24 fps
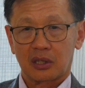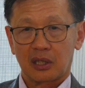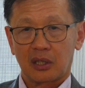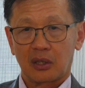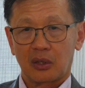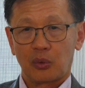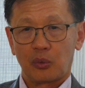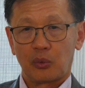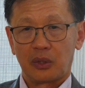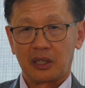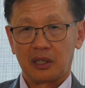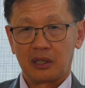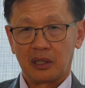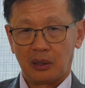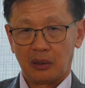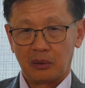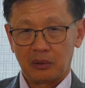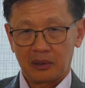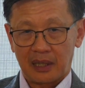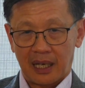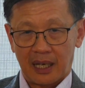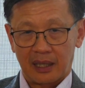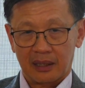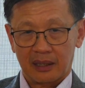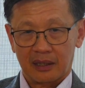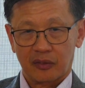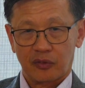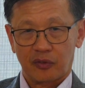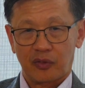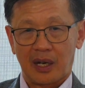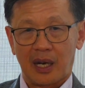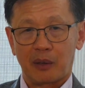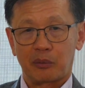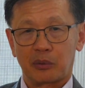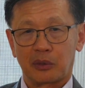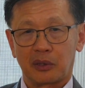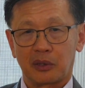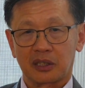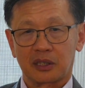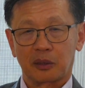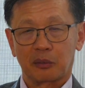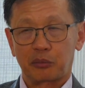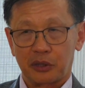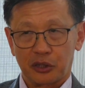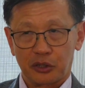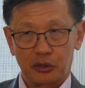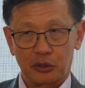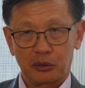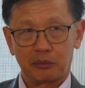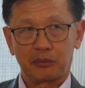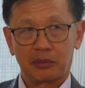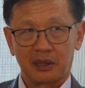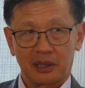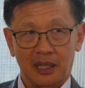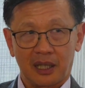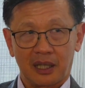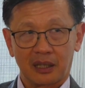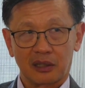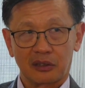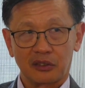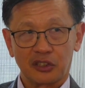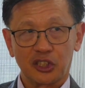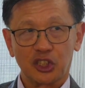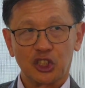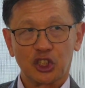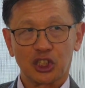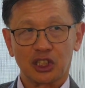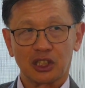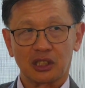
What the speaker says: we know that fibroid is a presumed benign condition,